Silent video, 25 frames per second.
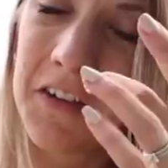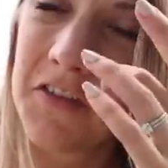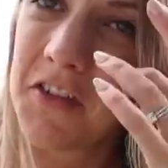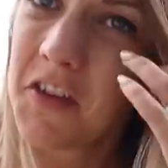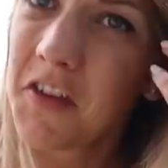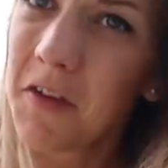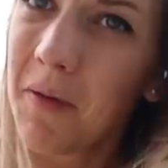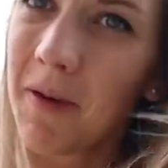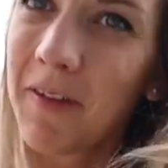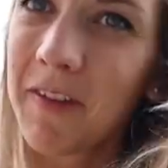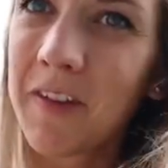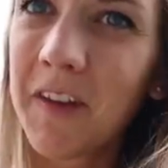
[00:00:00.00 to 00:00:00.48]
I've
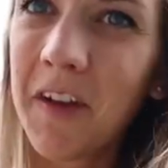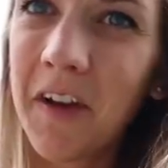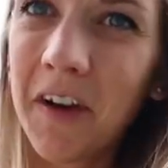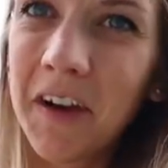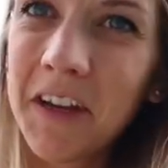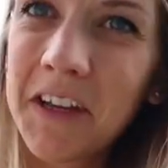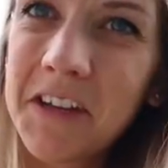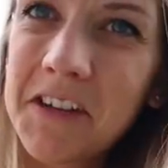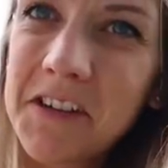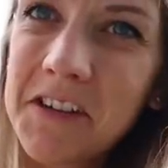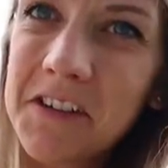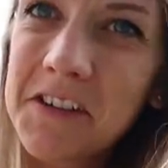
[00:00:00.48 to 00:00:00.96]
just gone
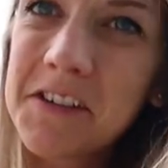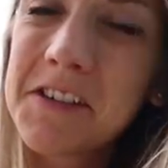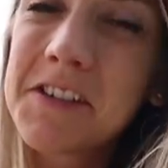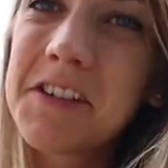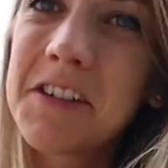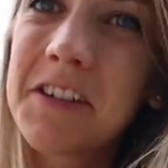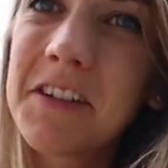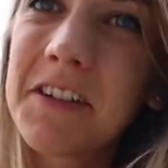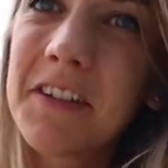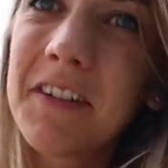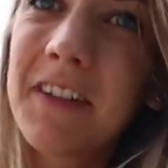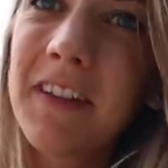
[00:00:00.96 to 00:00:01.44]
outside
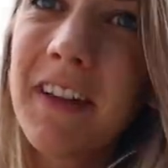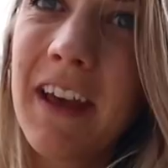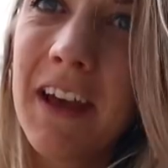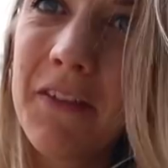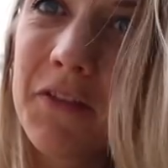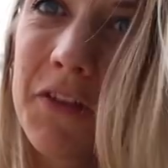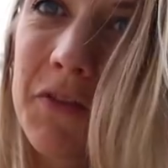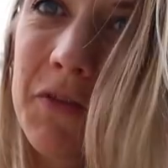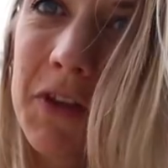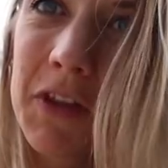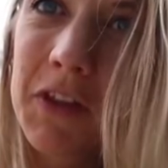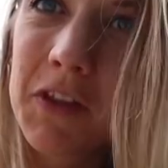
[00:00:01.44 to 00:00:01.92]
to
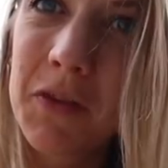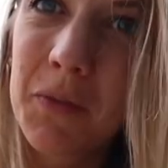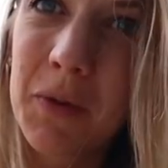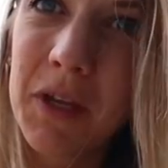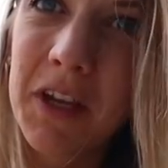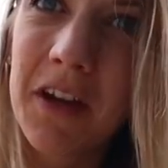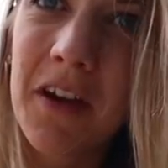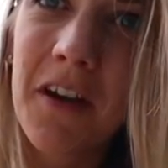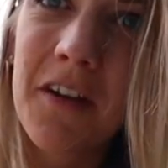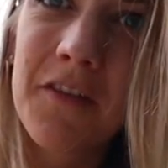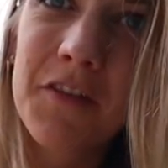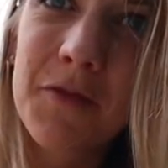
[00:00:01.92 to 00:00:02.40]
have something
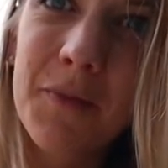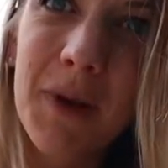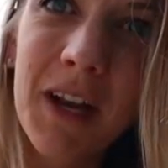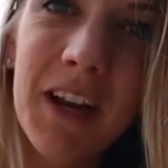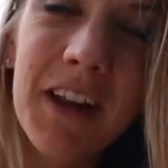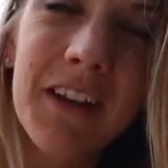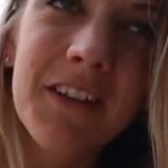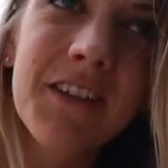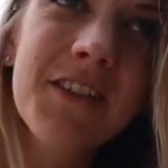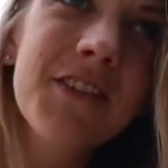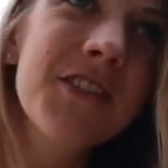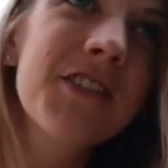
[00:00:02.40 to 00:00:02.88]
sweet after my
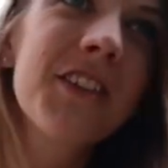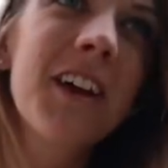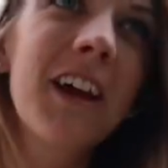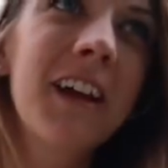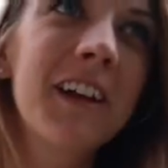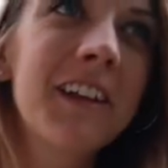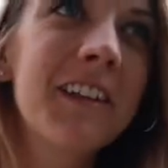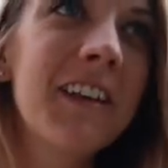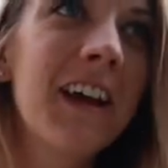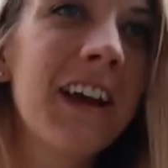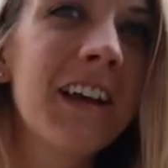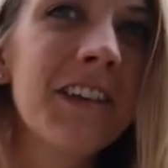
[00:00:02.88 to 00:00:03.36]
lunch
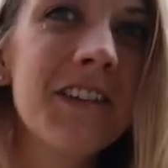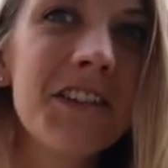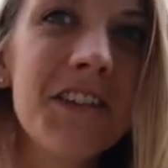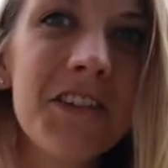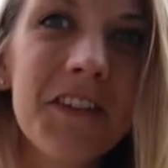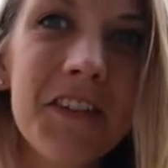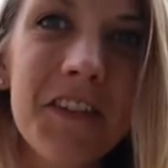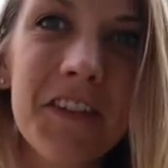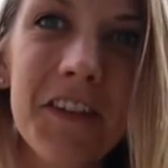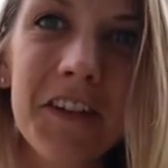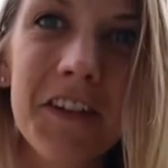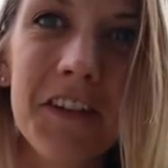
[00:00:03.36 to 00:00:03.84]
and it's actually
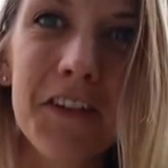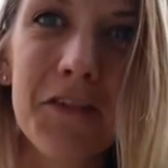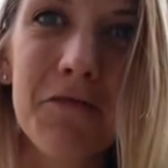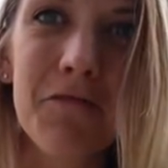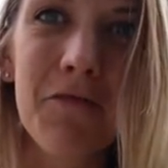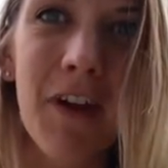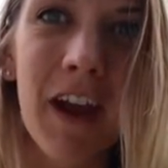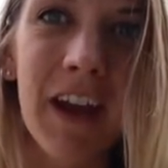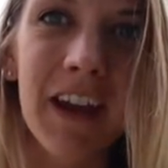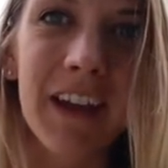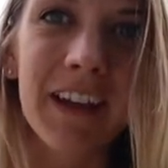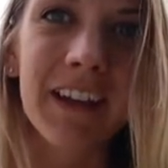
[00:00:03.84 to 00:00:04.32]
just started to
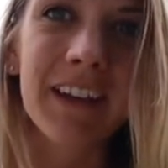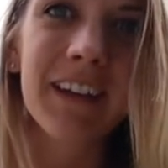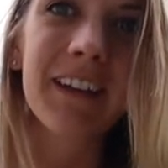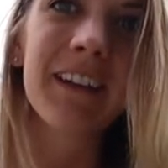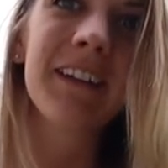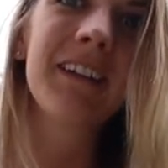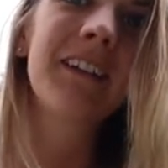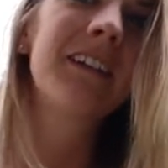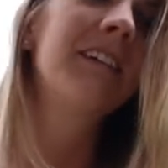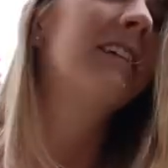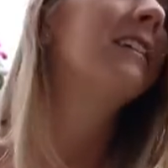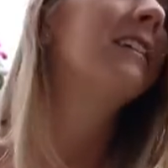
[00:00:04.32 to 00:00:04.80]
rain.